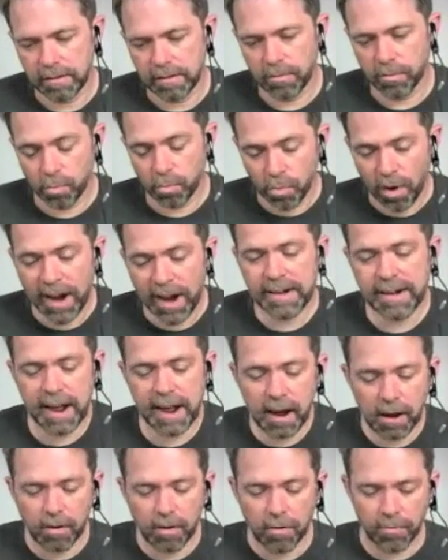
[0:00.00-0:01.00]
right
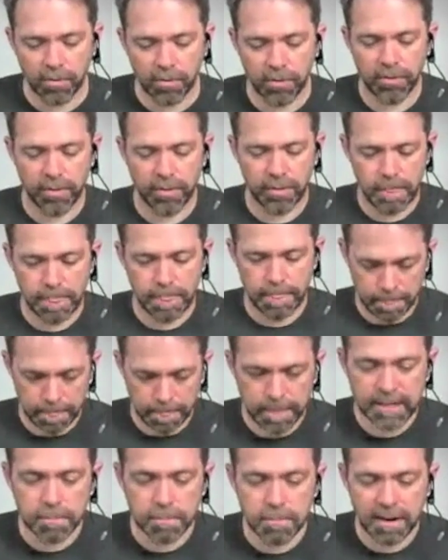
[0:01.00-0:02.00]
now,
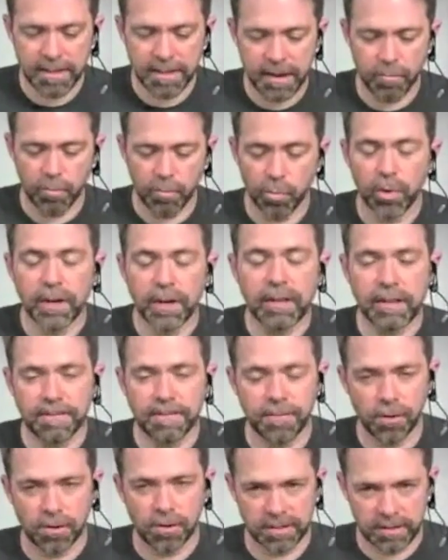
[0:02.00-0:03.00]
this month, I'm really
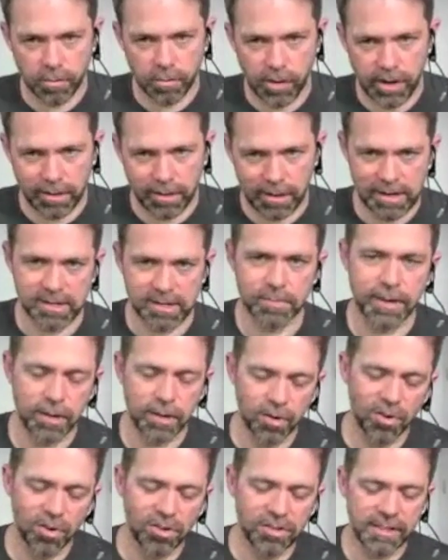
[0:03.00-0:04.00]
focused on weight loss. My
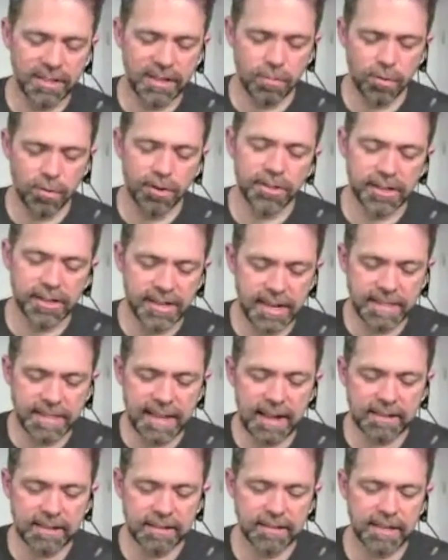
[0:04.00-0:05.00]
goal is to get more than
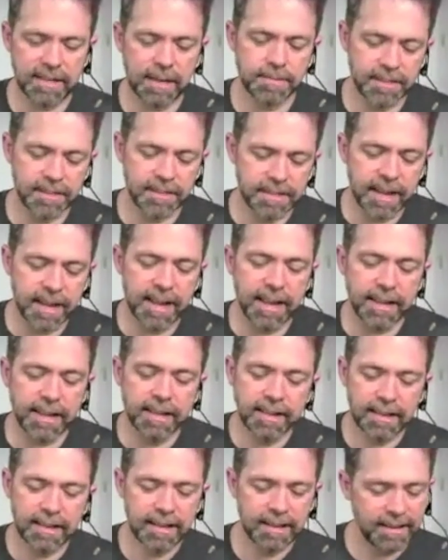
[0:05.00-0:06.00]
10,000 steps a day.
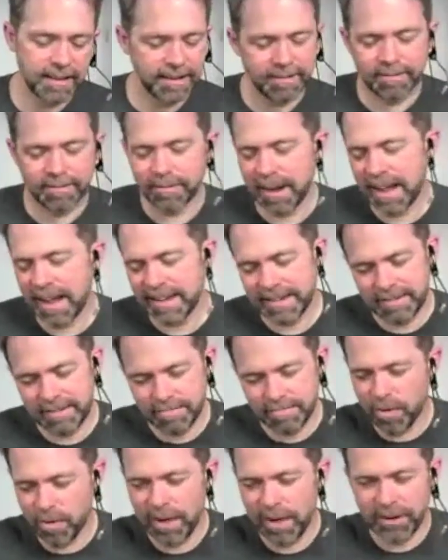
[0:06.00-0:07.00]
I
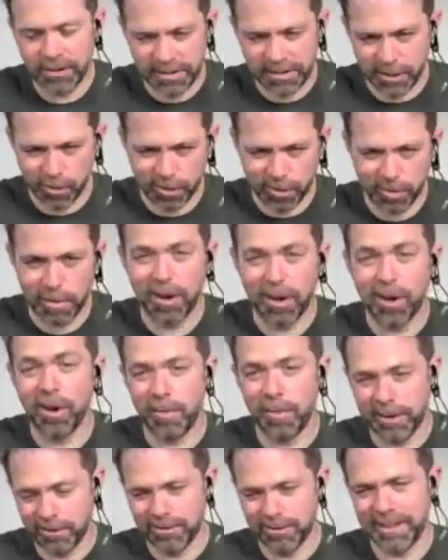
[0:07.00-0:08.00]
don't need to go into all
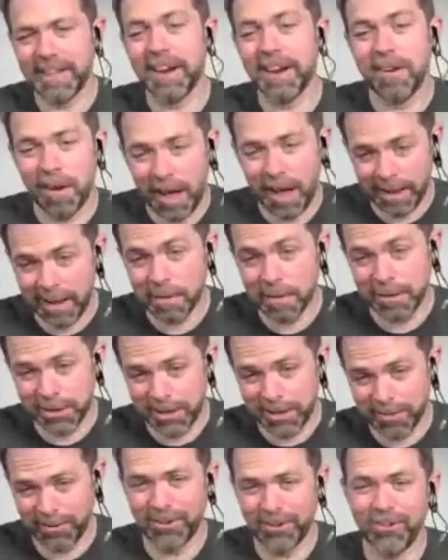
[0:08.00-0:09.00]
my goals. I got a bunch
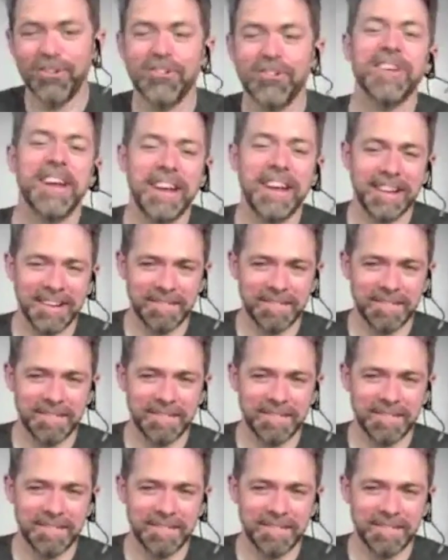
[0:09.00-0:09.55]
of different goals, and